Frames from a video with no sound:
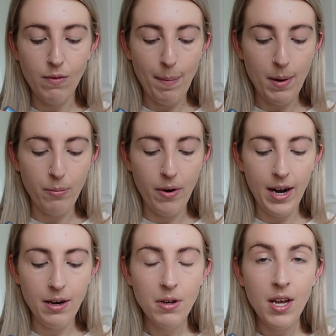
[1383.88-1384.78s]
Rapid
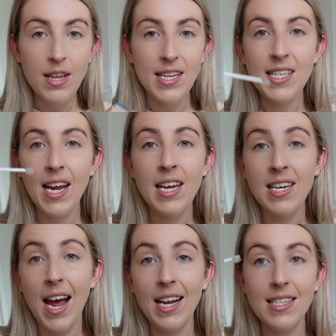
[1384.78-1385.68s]
Brow. This is a
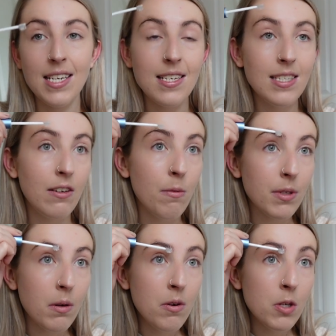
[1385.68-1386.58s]
enhancing serum,
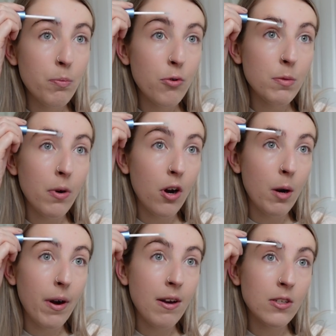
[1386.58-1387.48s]
so I'm going to just brush my
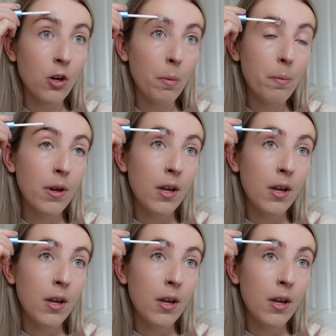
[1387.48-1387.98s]
eyebrows up